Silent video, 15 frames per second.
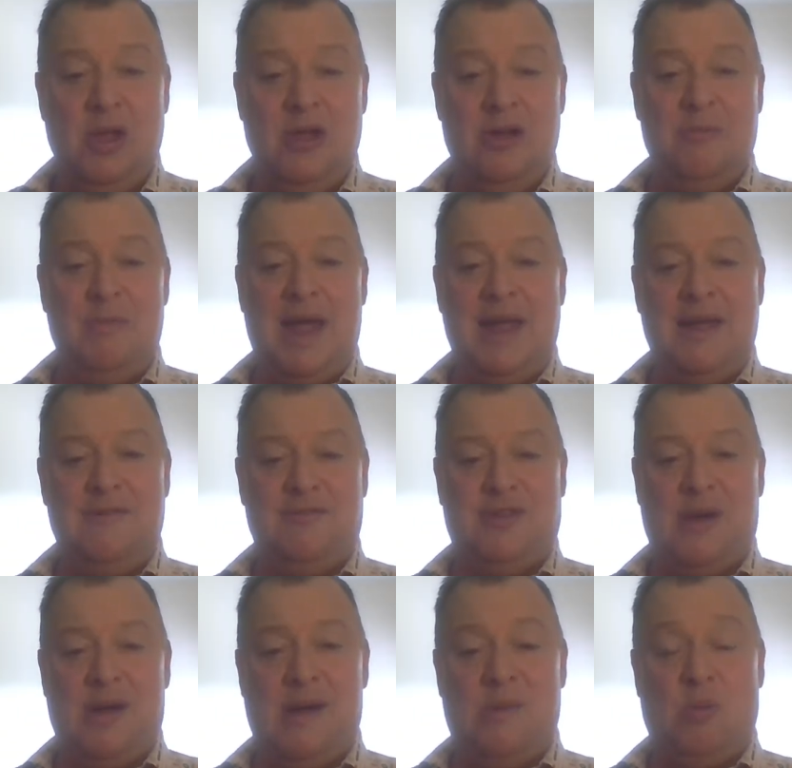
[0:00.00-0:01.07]
who may have
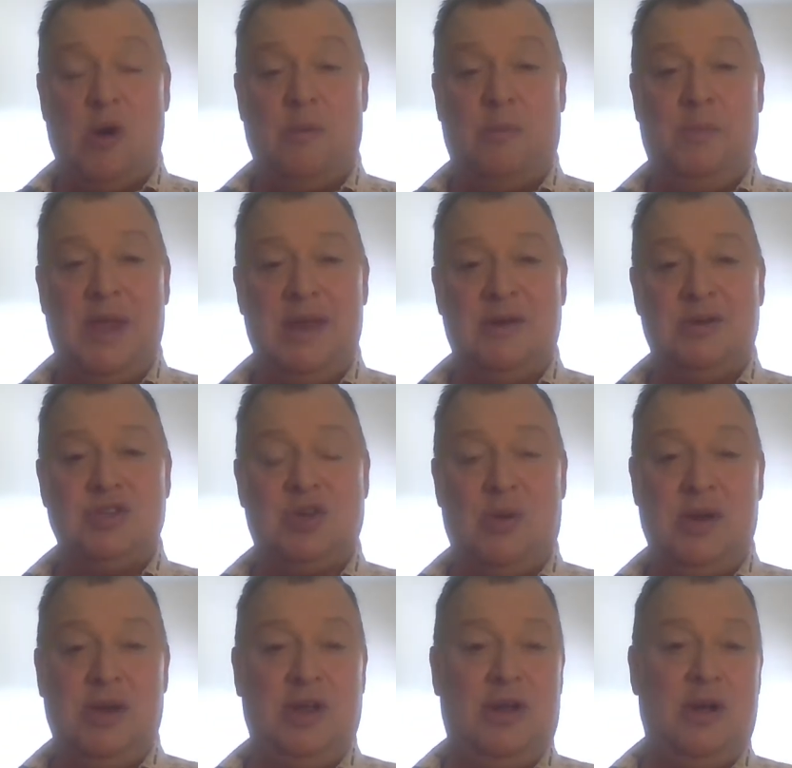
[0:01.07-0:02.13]
thought, well, Peter's
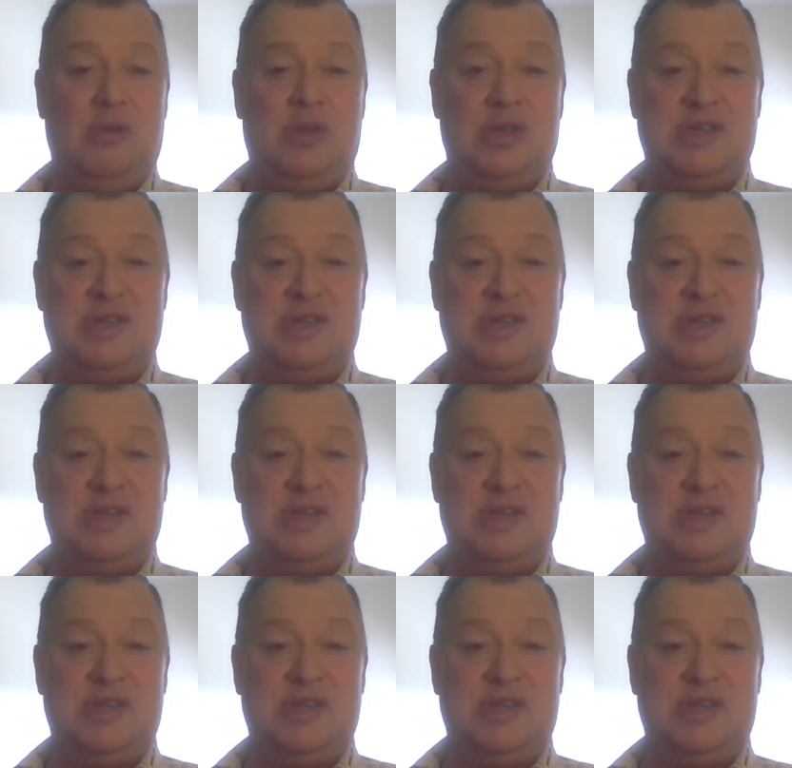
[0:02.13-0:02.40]
going to go the